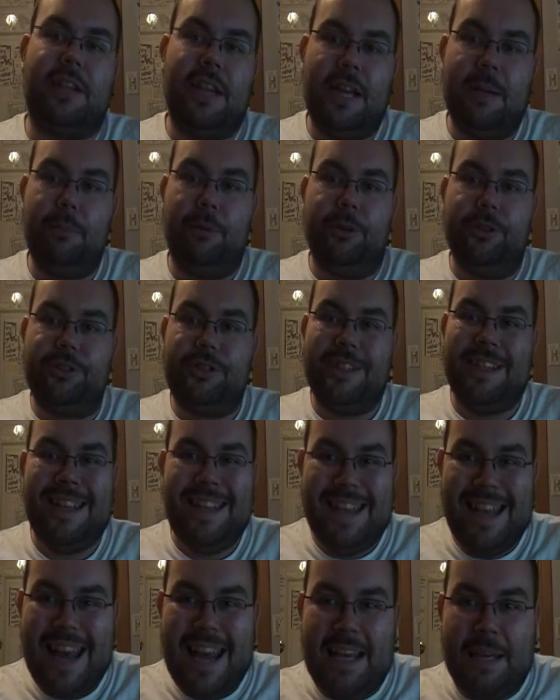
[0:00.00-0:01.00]
Gable's
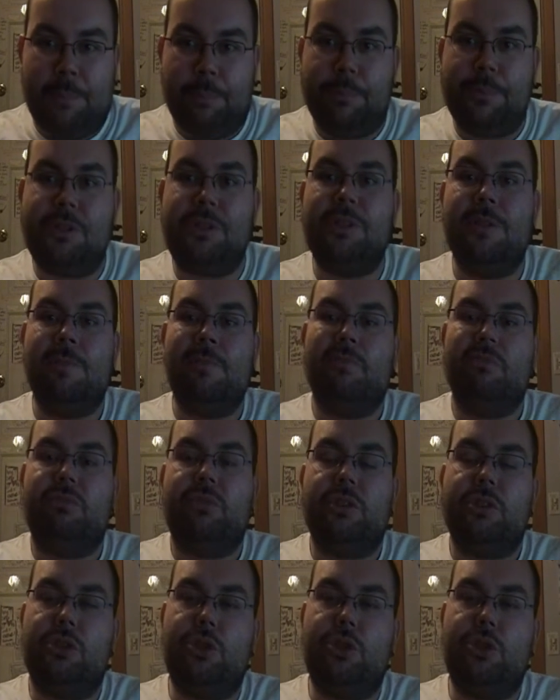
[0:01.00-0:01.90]
names